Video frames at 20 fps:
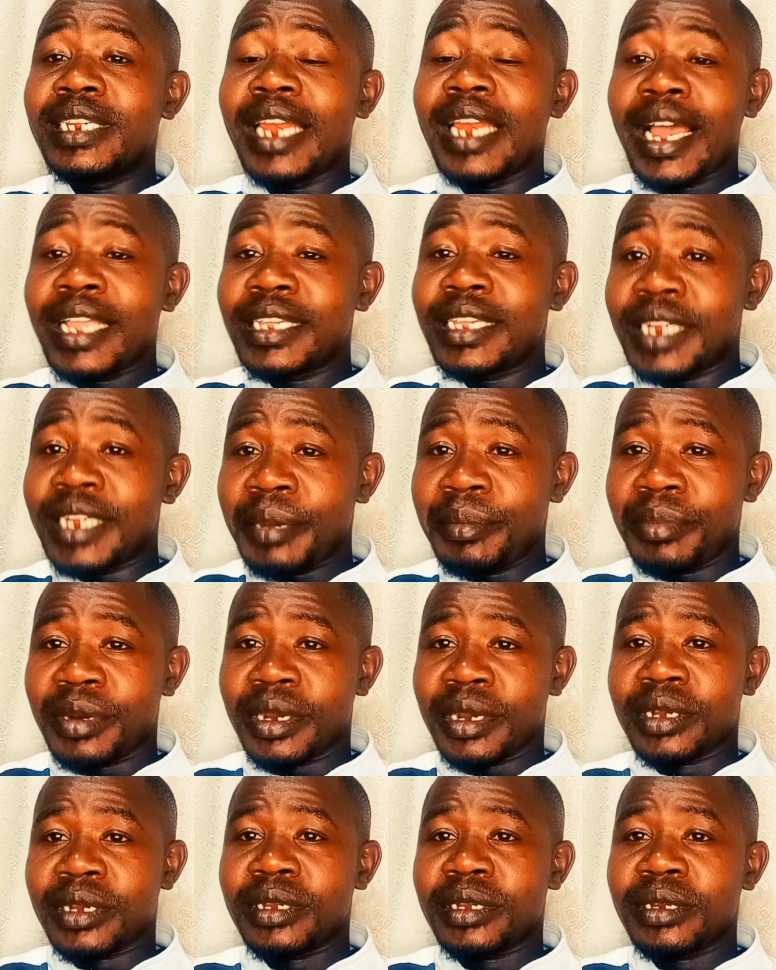large
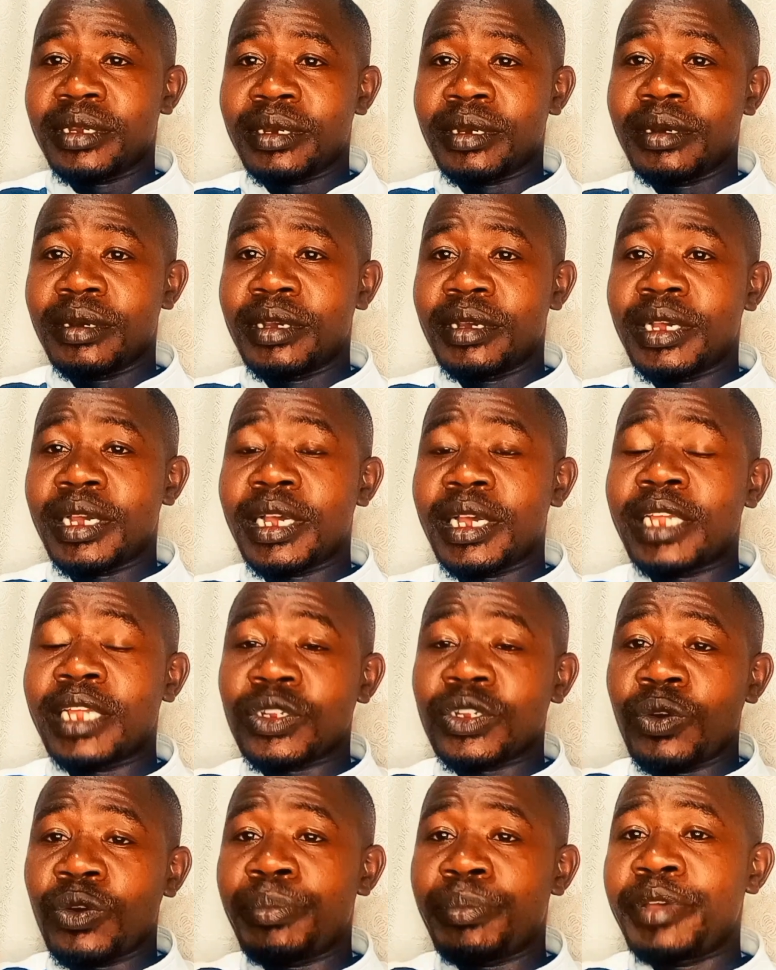number as
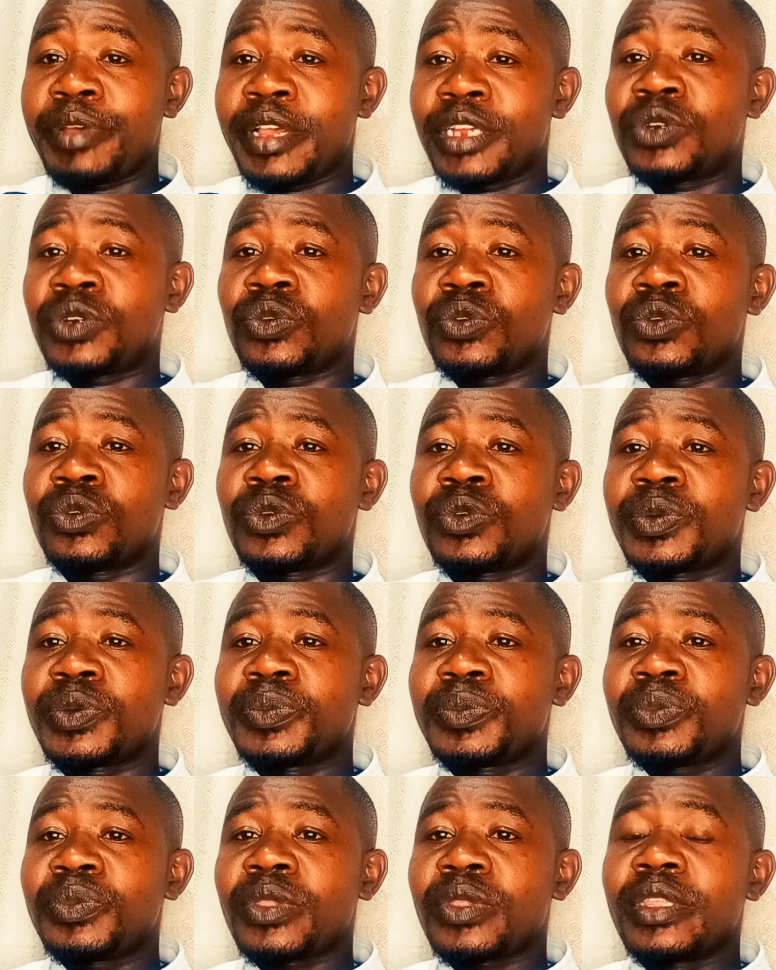compared to
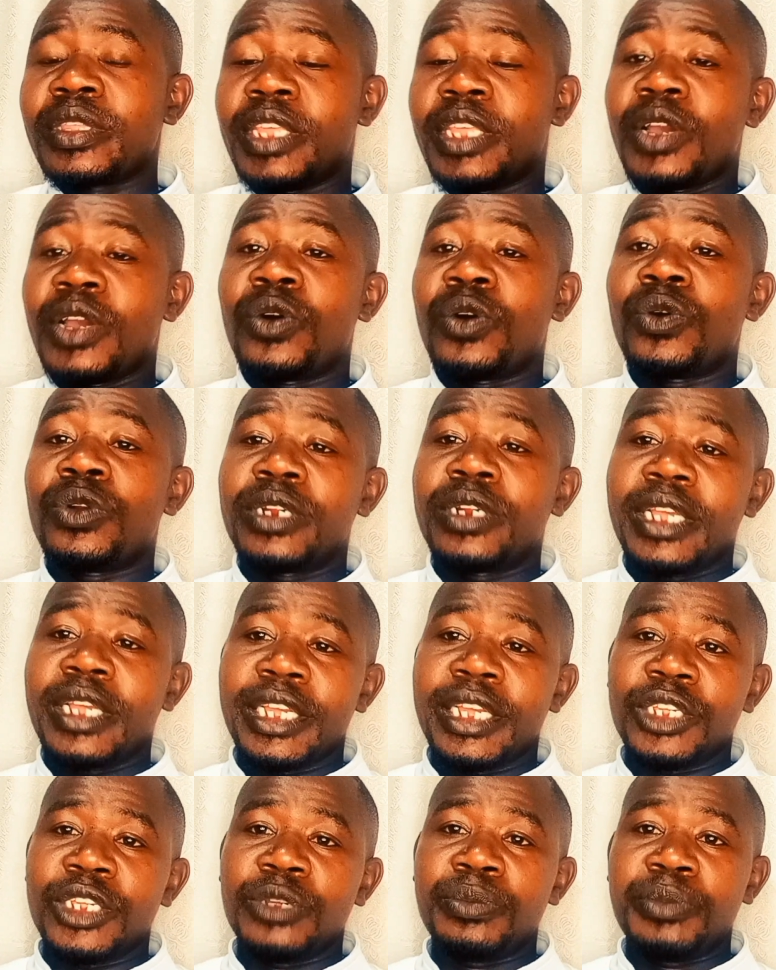the old
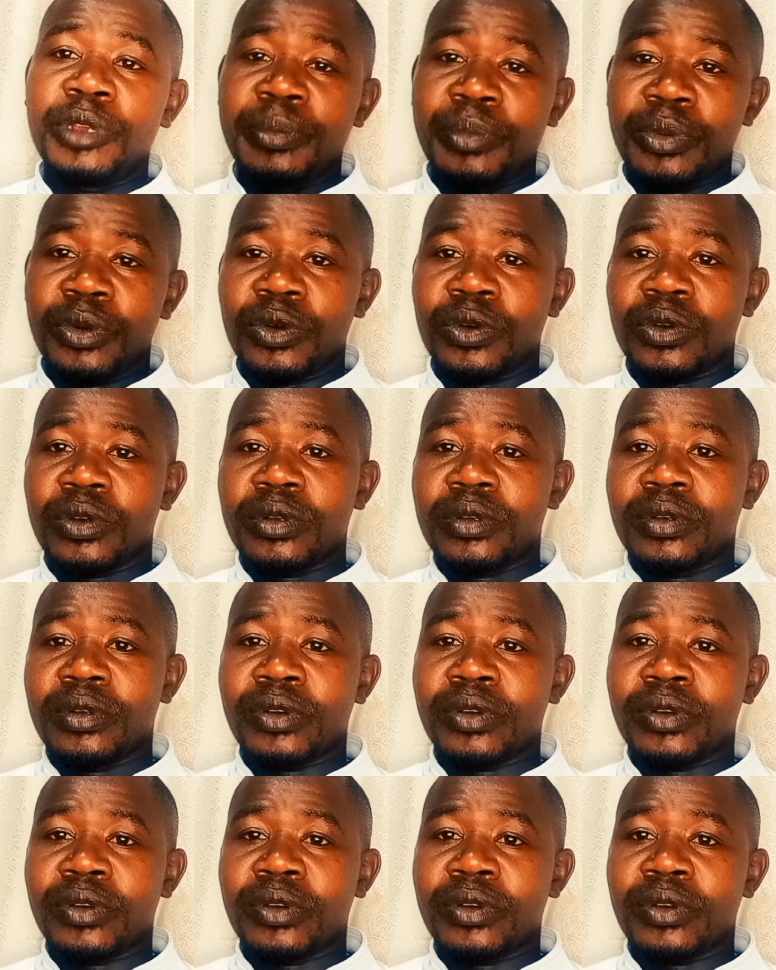age people.